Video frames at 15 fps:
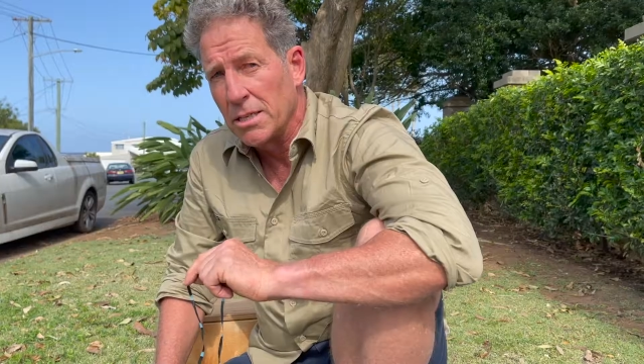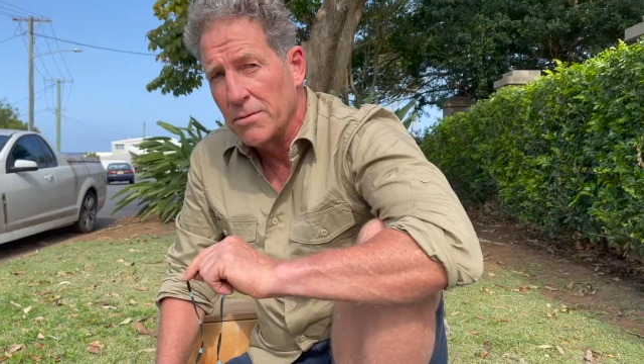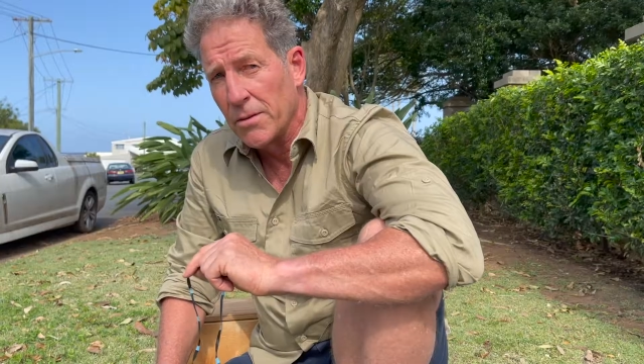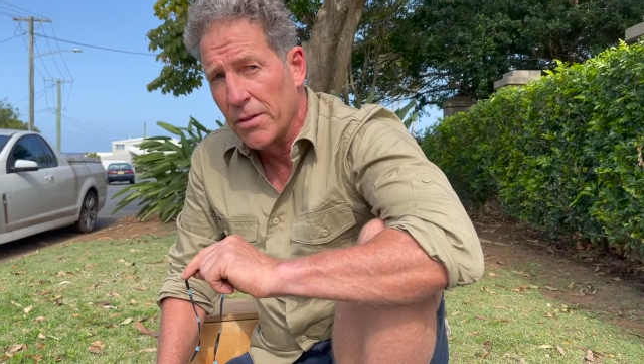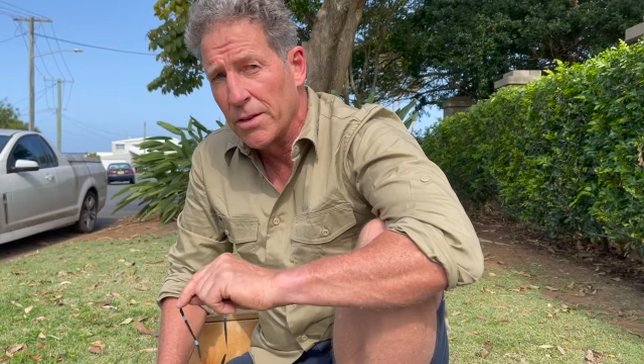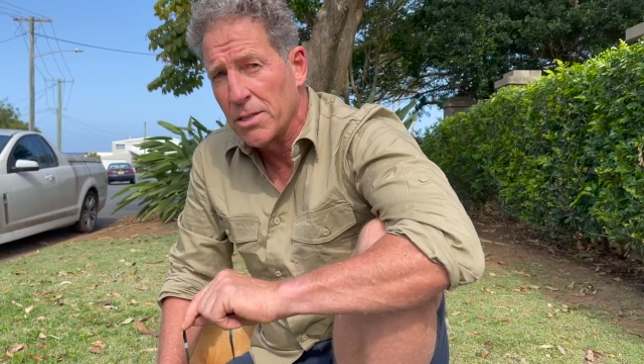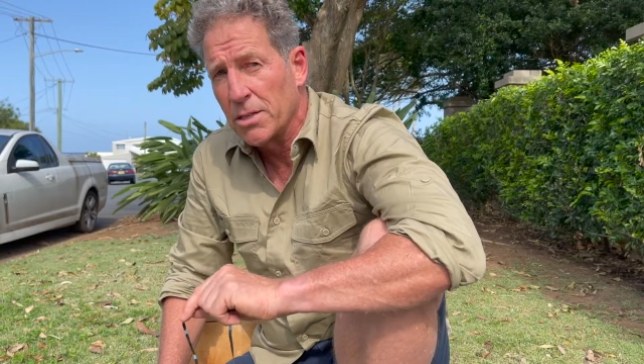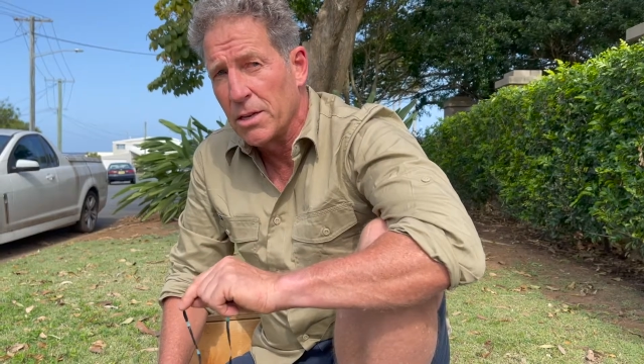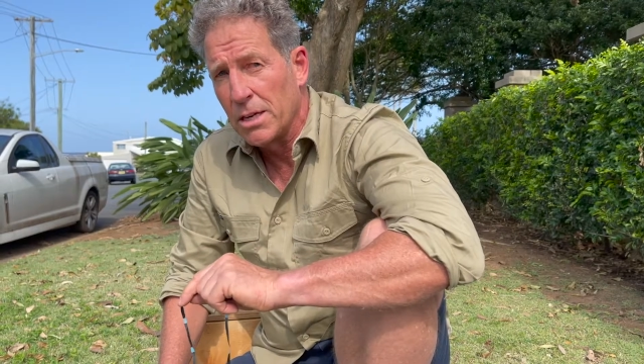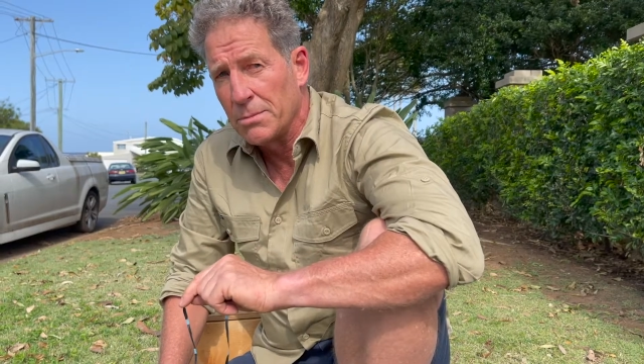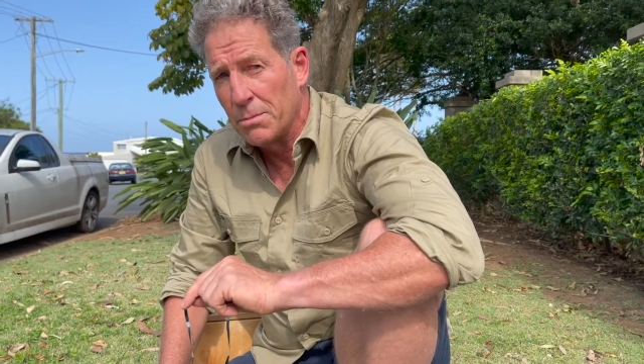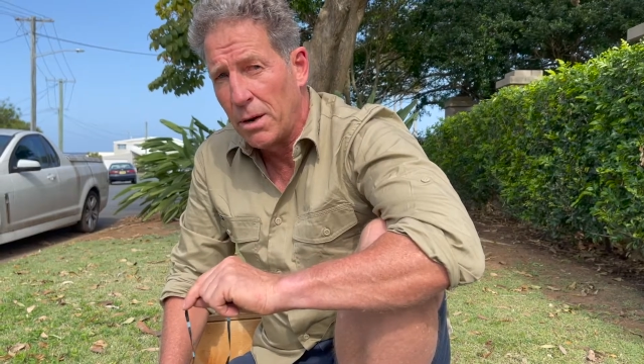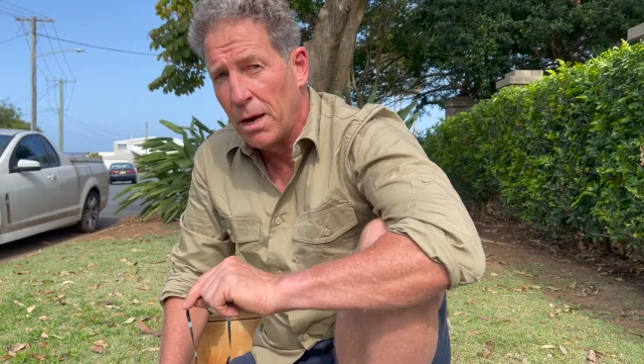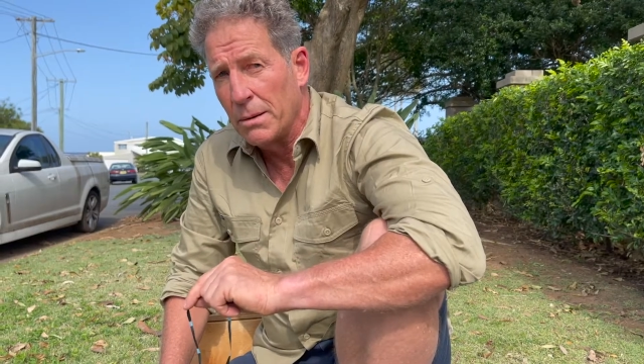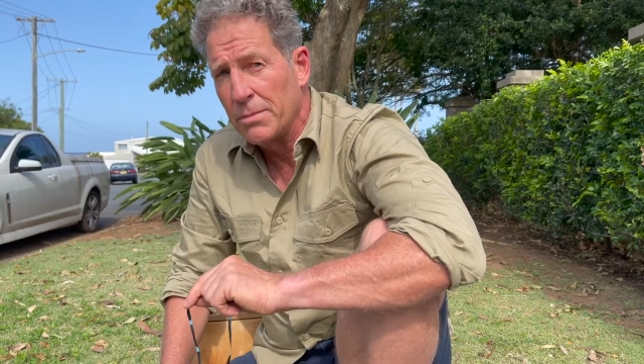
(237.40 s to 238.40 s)
for this size
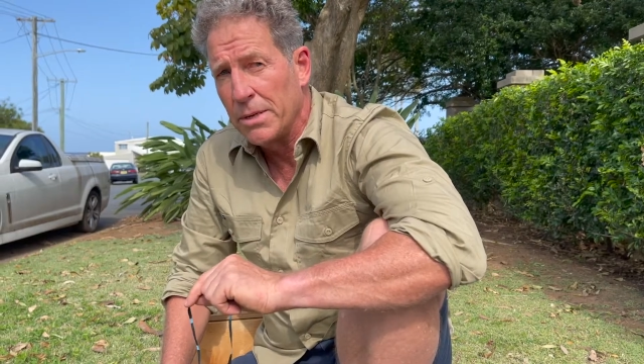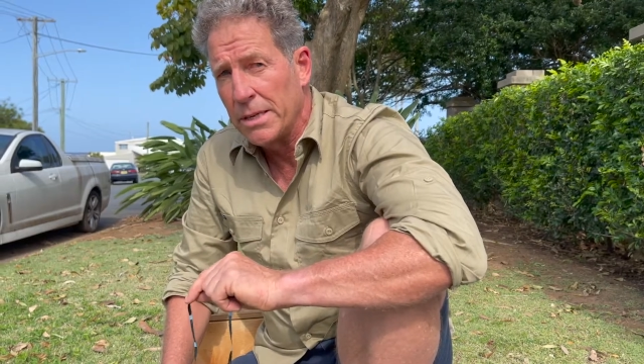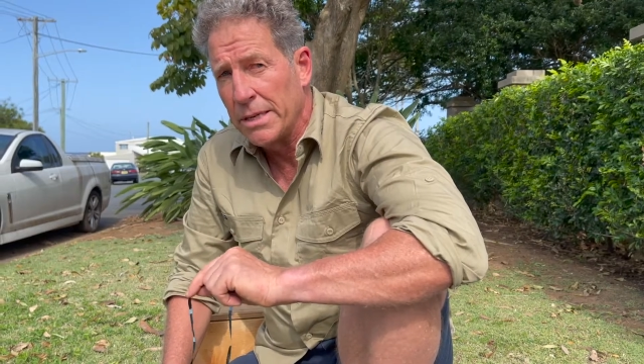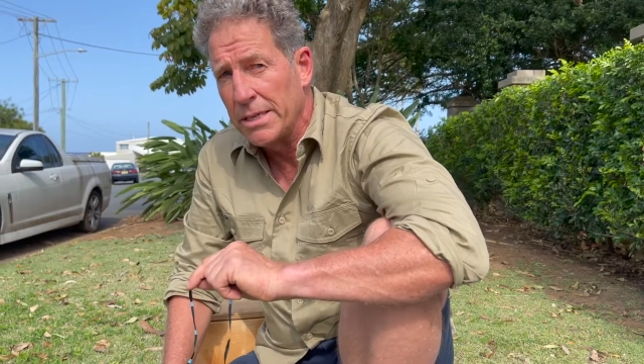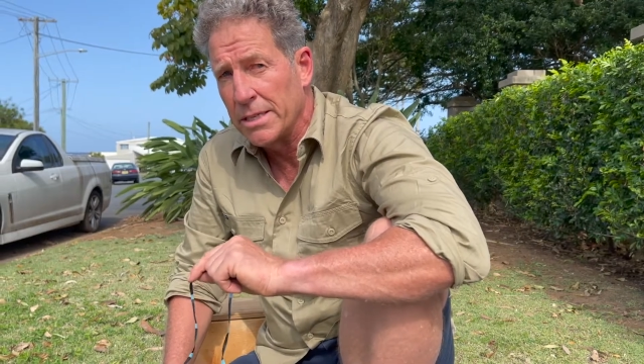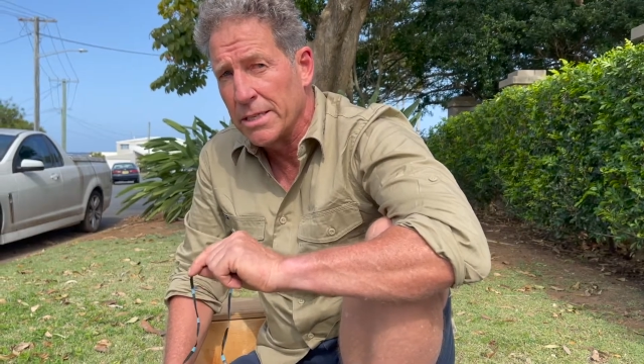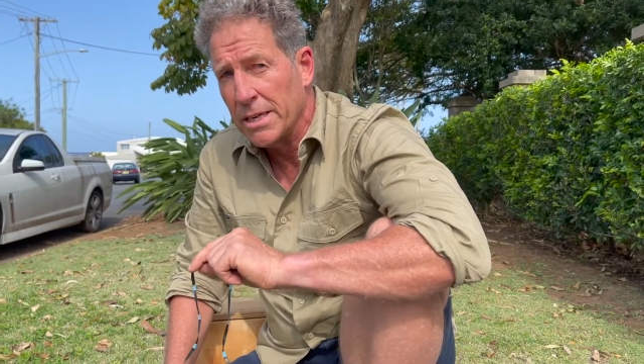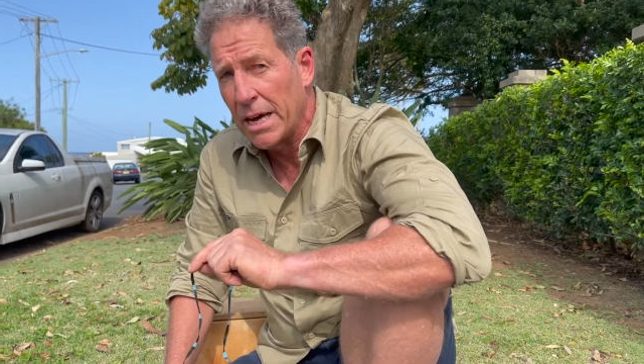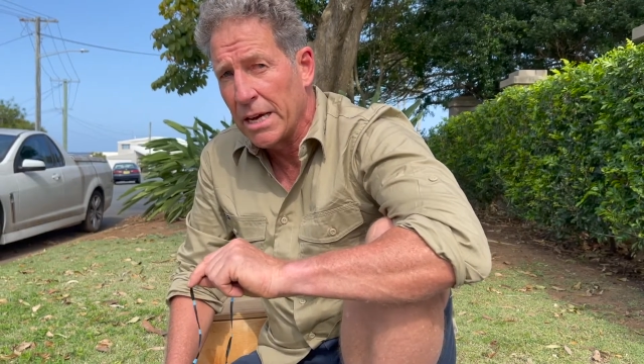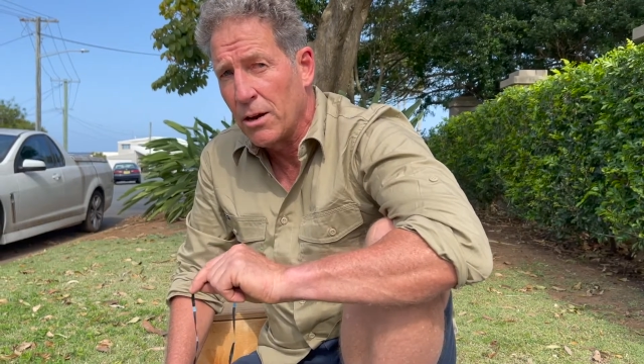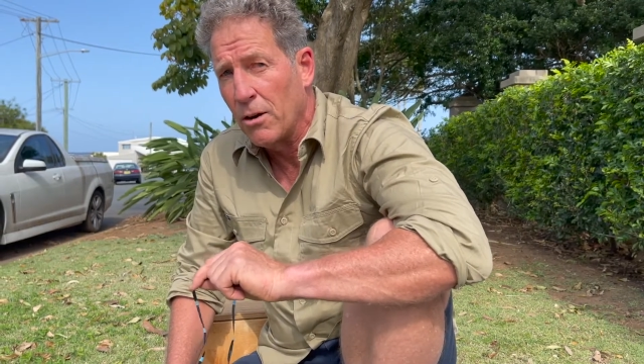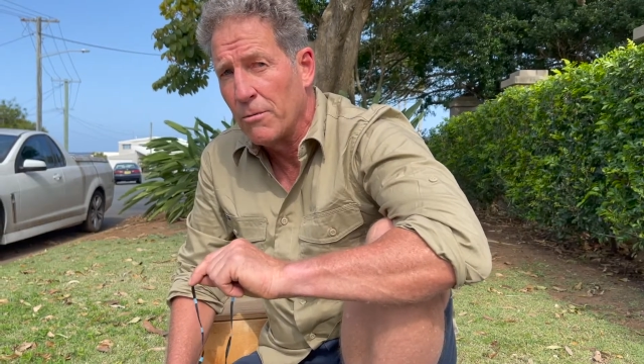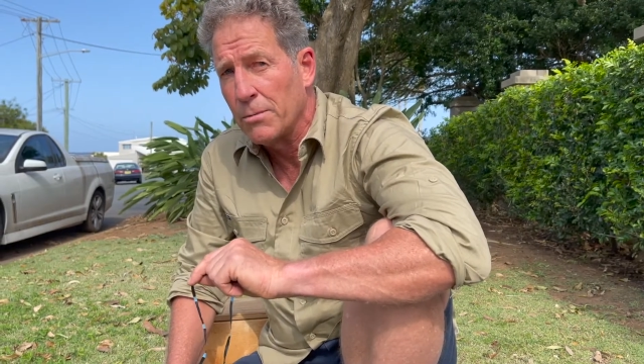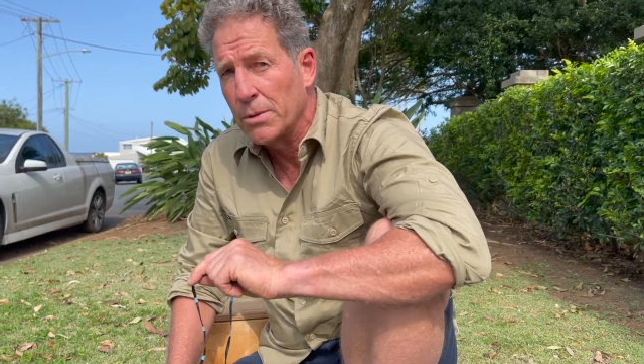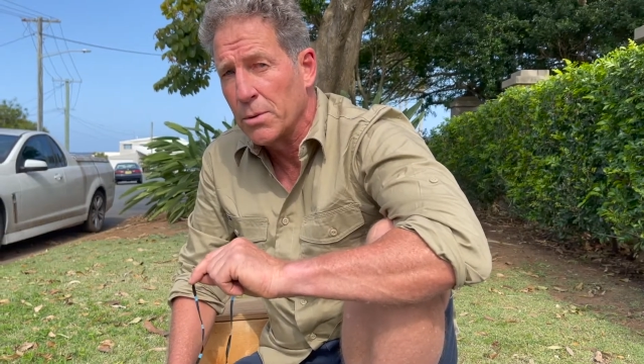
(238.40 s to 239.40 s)
pipe, you need to take
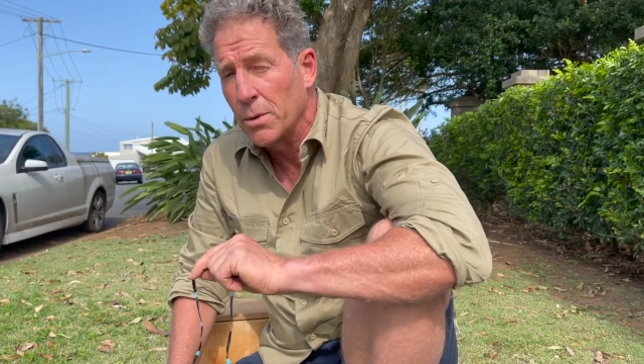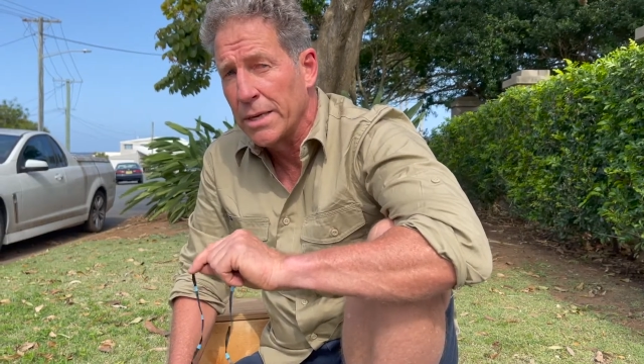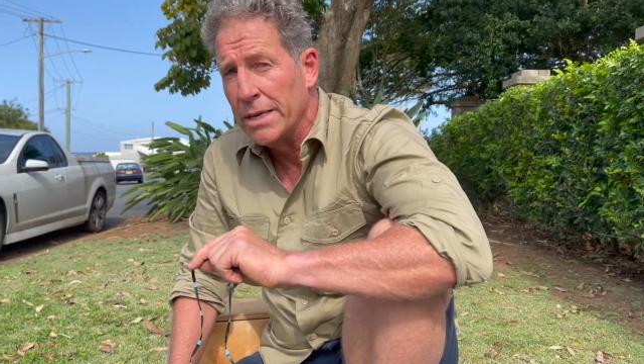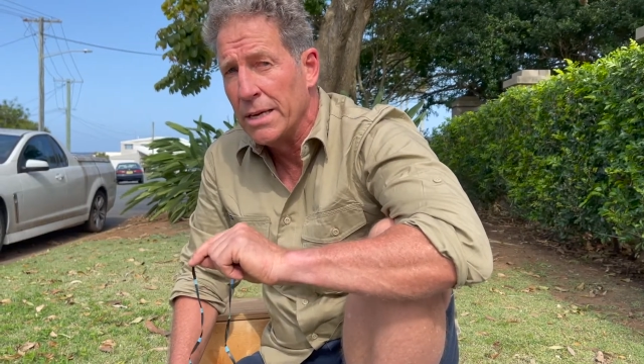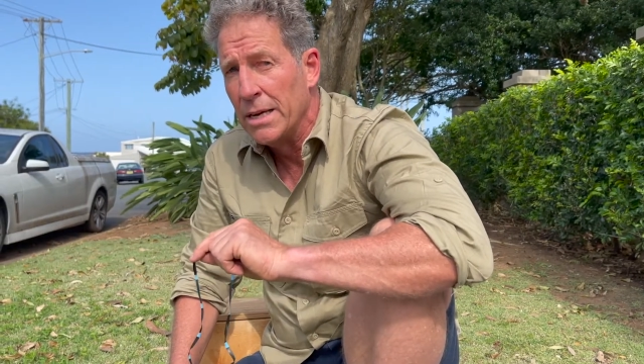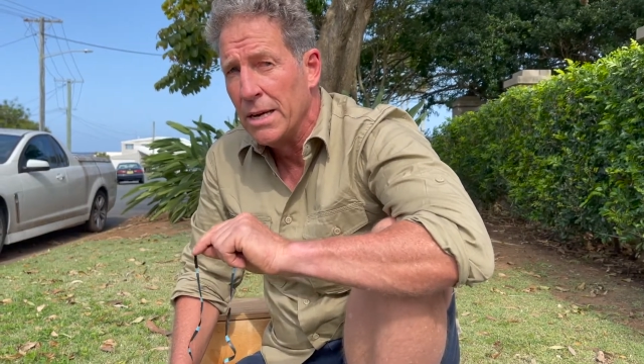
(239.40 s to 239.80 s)
off between